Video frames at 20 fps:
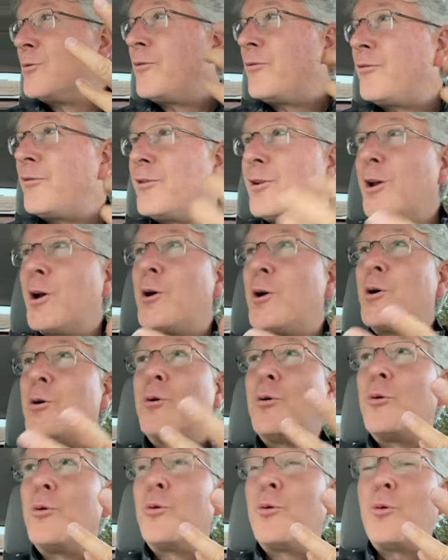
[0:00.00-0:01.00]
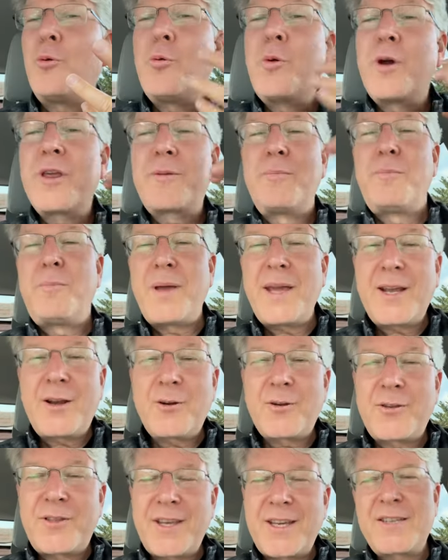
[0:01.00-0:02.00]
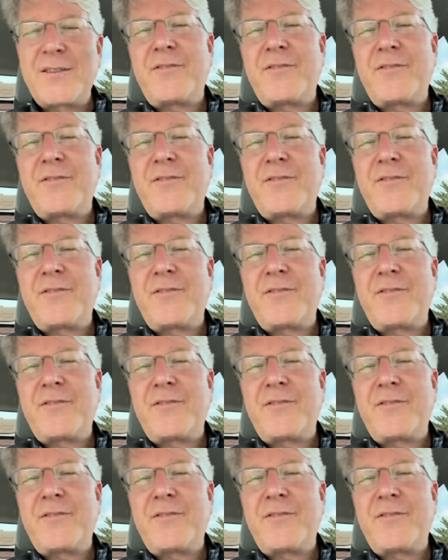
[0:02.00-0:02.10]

flow with bigger things.